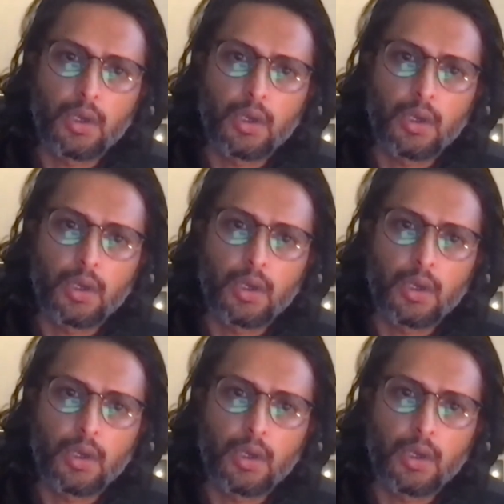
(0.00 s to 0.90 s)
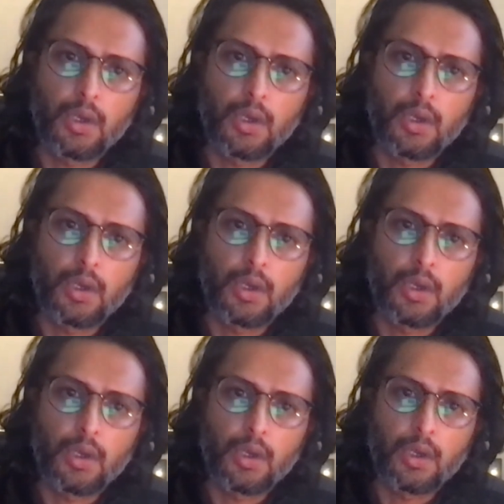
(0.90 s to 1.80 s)
So, let's focus first on the
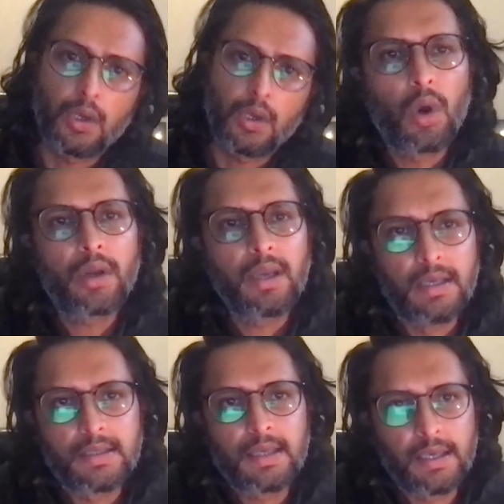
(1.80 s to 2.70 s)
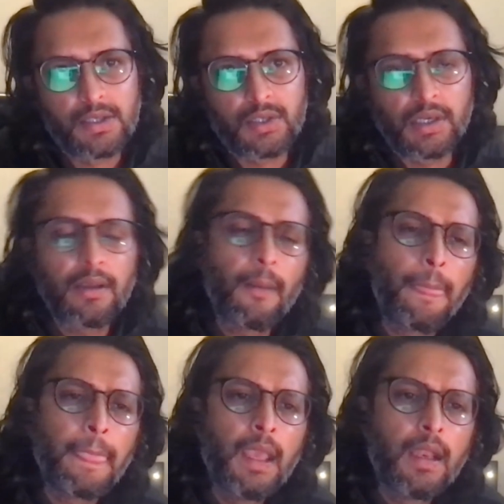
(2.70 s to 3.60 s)
first part: what is history?
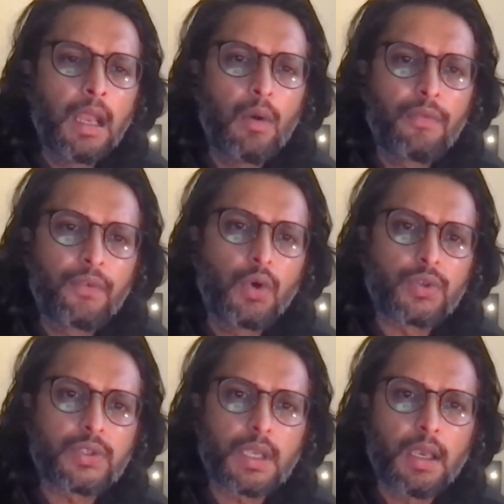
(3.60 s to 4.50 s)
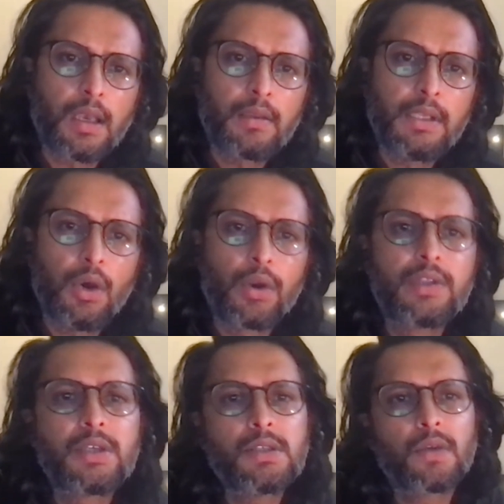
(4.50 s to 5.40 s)
Now, of course, the
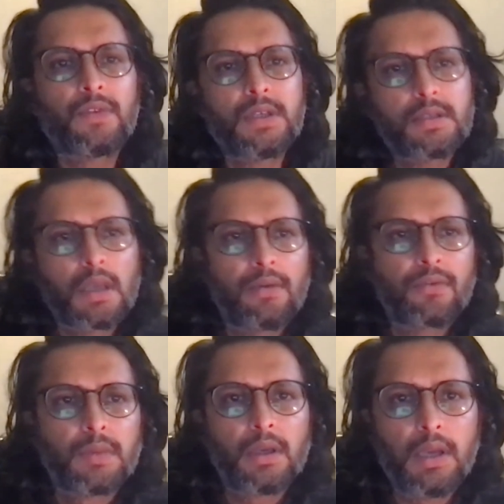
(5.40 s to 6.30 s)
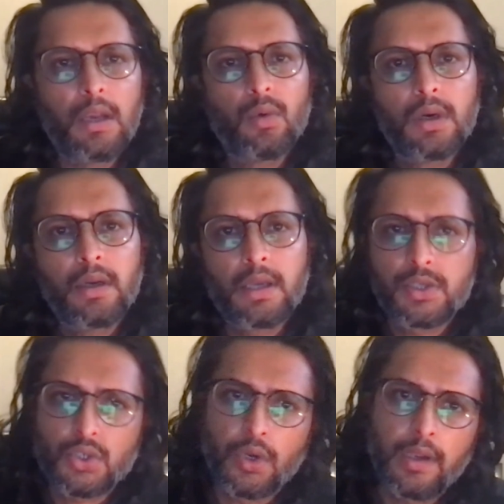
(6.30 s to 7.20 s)
origins of this are from the Greek word
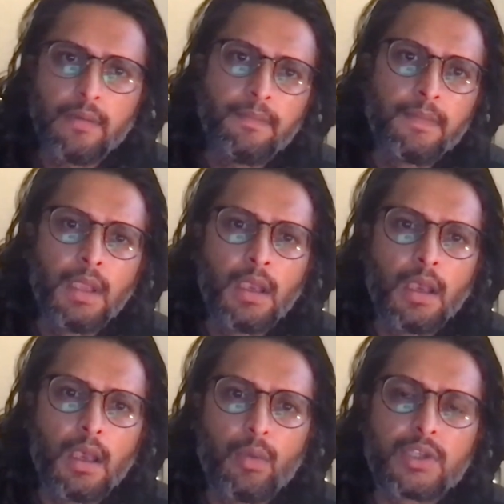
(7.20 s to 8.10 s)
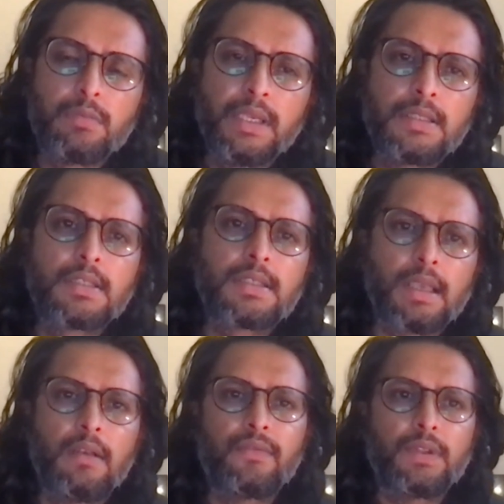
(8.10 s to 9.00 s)
historia, which means
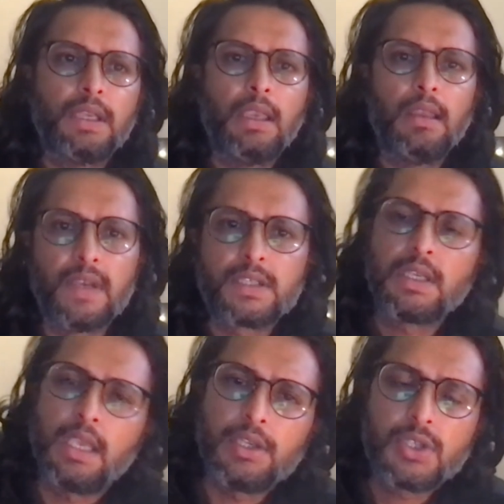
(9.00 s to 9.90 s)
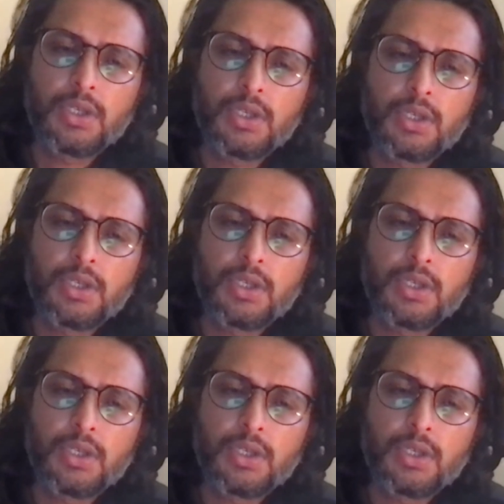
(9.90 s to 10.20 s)
itself the investigation